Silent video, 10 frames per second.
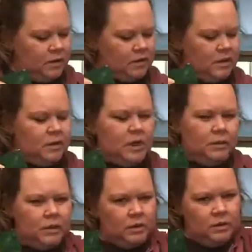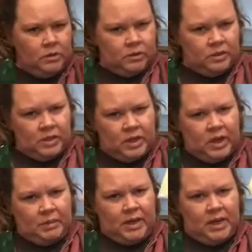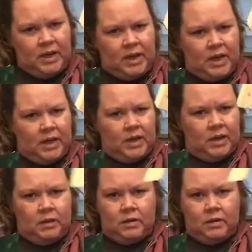and then I'm going to use my handy dandy